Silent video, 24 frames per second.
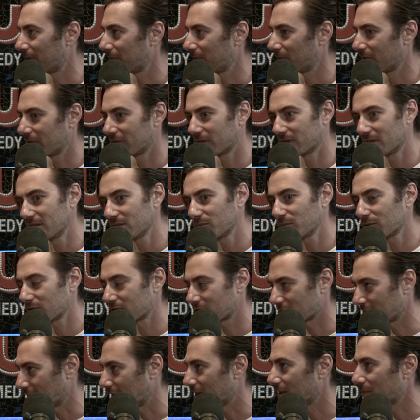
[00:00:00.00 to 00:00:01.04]
these were
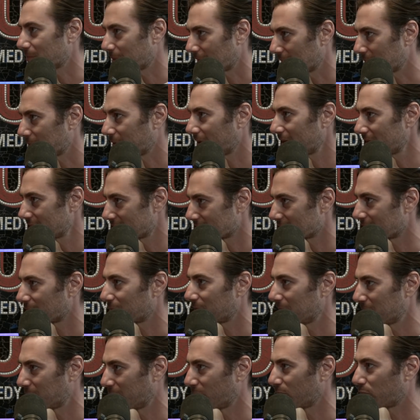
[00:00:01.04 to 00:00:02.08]
just independent places that
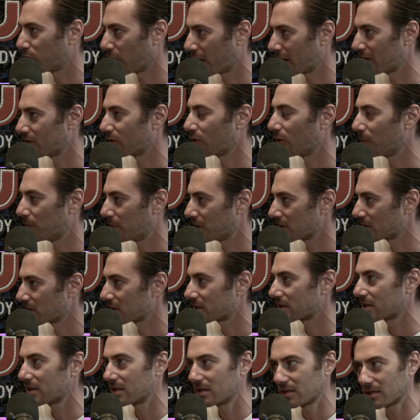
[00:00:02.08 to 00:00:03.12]
people ran their own
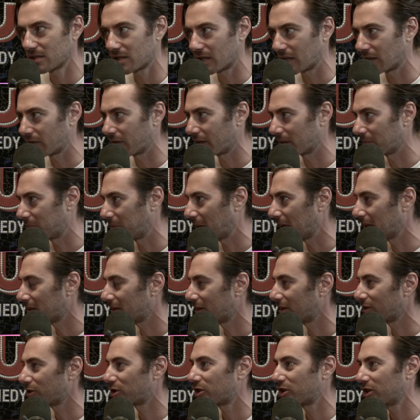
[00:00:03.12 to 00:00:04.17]
businesses. They like baked
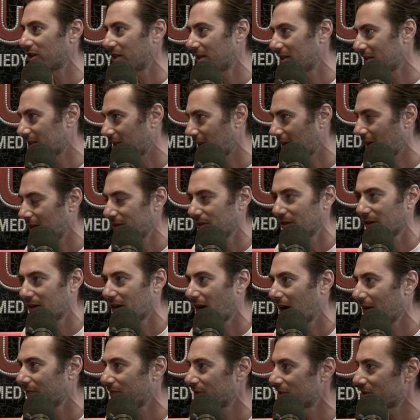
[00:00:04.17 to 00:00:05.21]
their shit. They had their
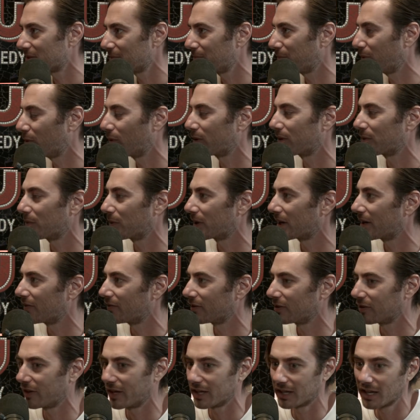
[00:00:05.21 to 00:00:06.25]
coffees imported,
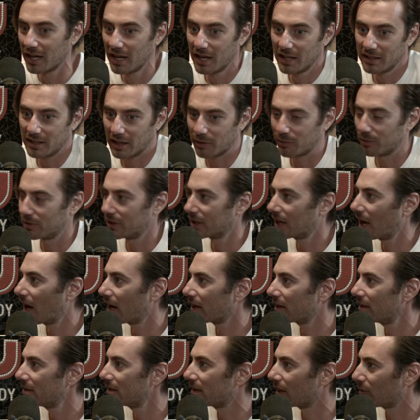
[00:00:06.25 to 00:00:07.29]
whatever. Like they really got
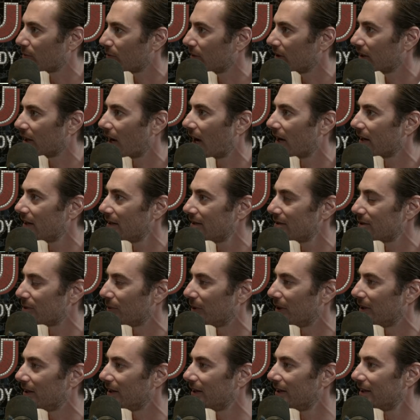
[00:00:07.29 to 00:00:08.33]
got into
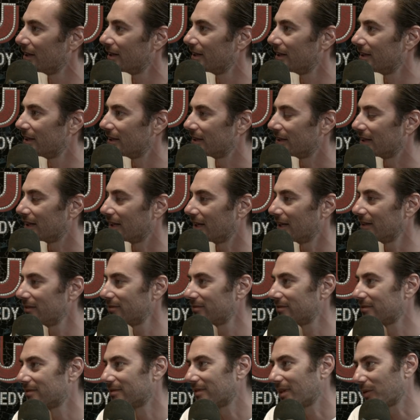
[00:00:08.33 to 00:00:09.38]
it. Yeah. You know,
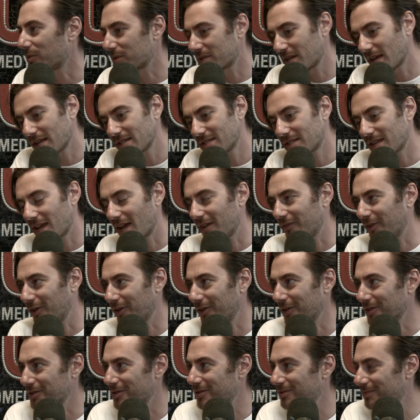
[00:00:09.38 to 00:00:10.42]
it was nice to have all
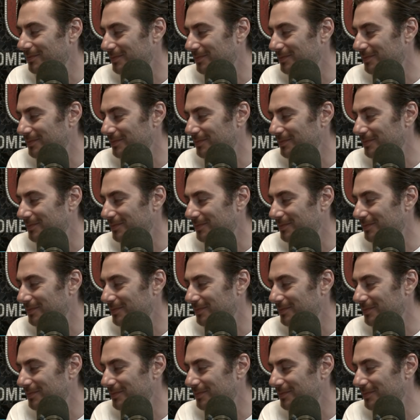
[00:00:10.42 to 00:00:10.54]
those.